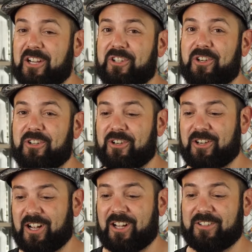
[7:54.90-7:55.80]
make sure
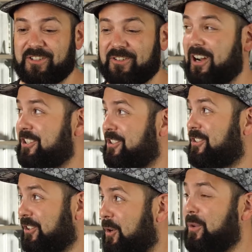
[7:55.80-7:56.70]
your
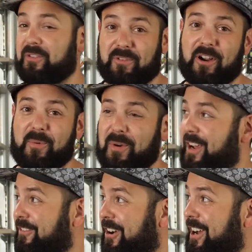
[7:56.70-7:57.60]
directions are going the right
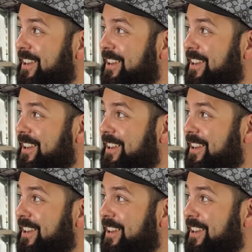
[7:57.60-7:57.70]
way, right?